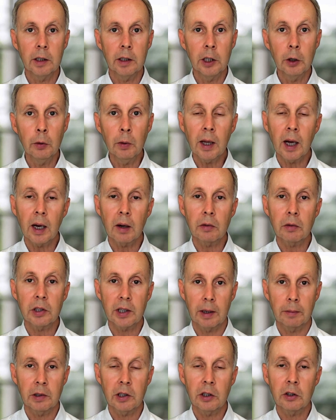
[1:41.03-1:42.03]
You will have
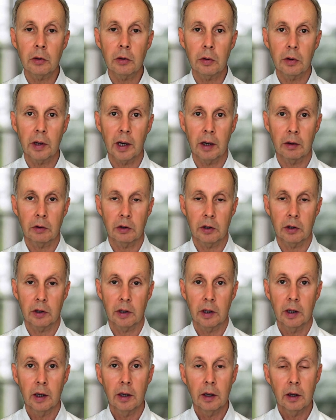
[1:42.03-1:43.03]

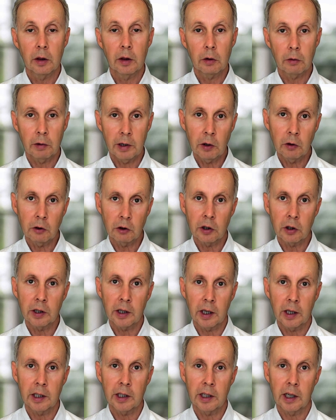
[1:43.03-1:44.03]

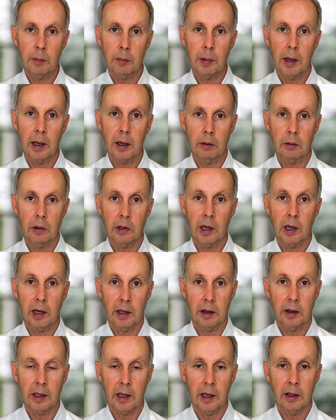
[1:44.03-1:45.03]
£72,398
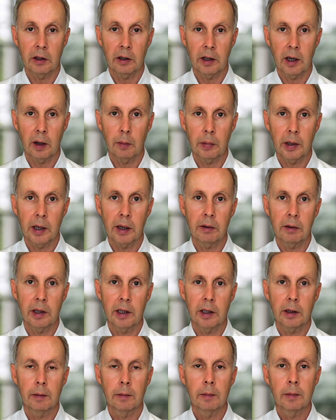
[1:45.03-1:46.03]
at the end of that
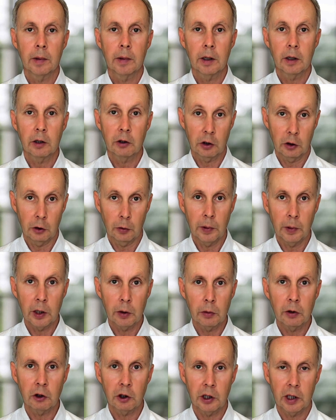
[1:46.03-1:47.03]
period, assuming
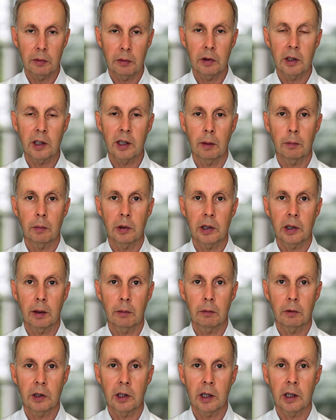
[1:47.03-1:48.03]
you achieve the
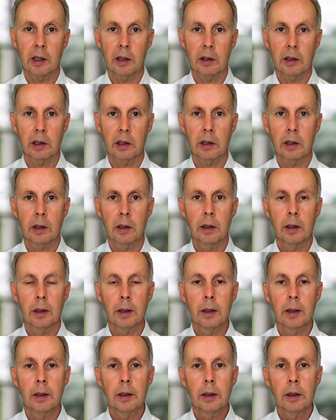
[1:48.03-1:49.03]
10% returns.
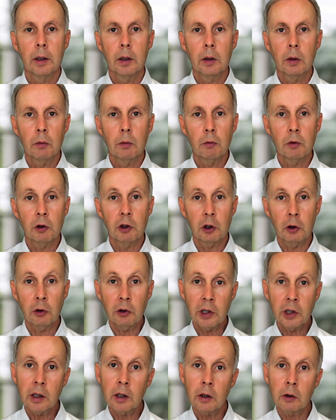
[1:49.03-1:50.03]

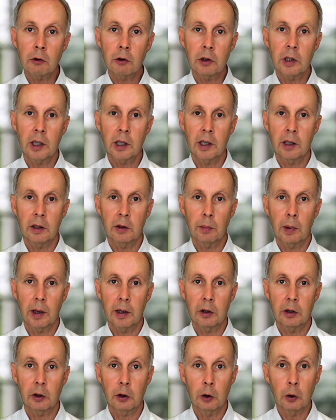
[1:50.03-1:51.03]
Reducing those returns by
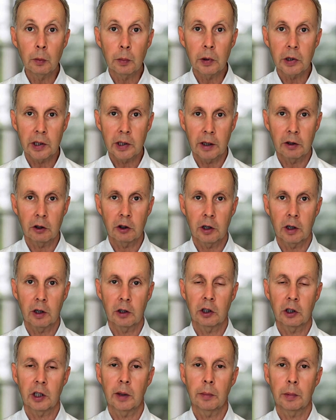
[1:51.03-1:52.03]
the 2%
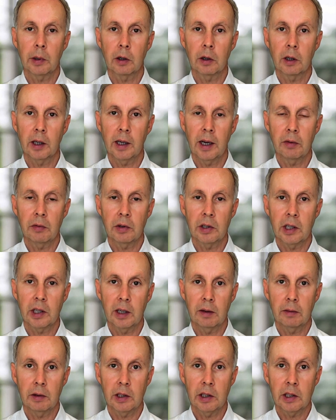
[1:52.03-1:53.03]
charge typical on
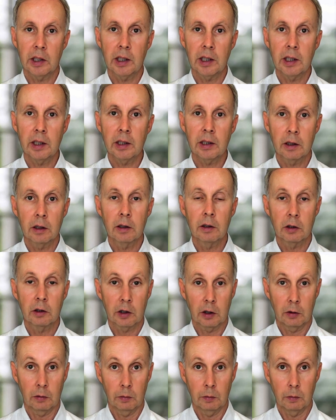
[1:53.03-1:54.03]
FSAVCs,
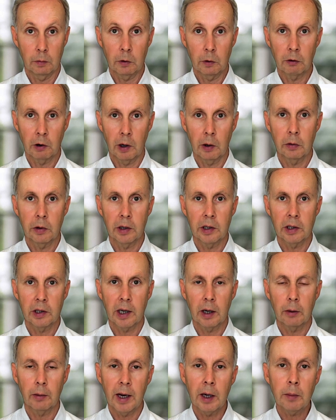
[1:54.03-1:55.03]
so growth is
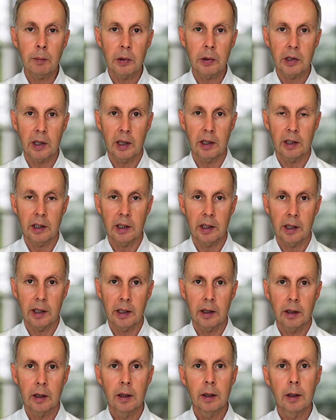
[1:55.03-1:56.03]
now 8% a
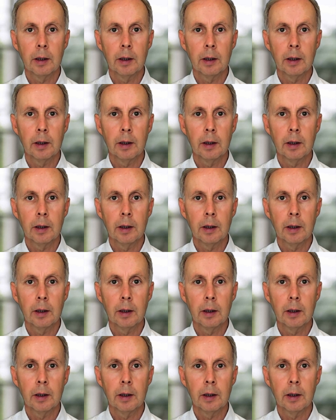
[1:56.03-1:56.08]
year,